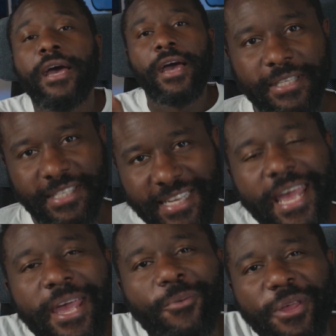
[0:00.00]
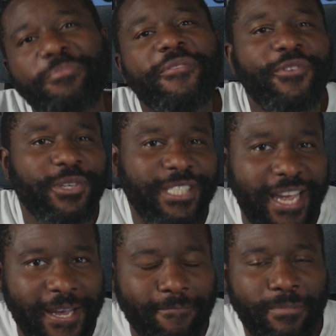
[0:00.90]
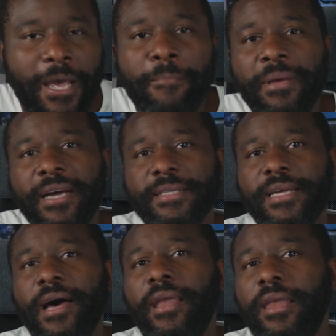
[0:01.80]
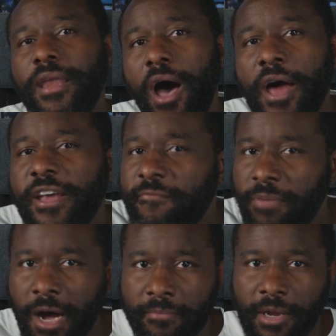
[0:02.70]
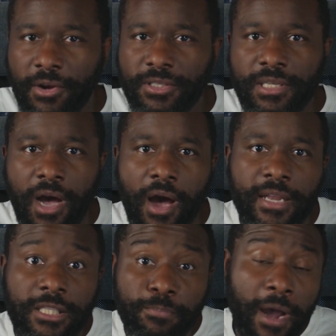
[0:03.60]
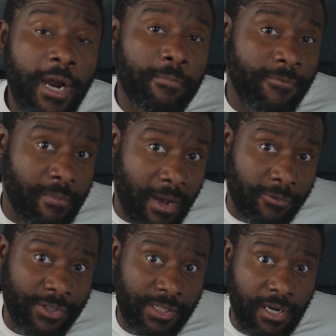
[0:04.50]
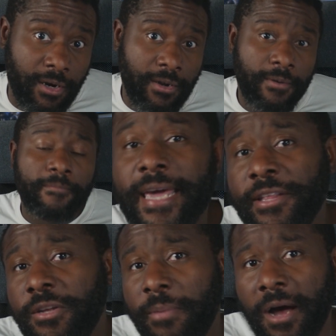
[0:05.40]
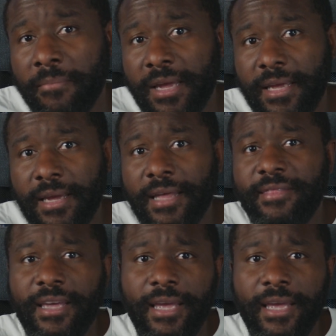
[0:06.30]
But stay with me for a second, because a lot of bot makers got inspired from AlphaStar, get into bot making and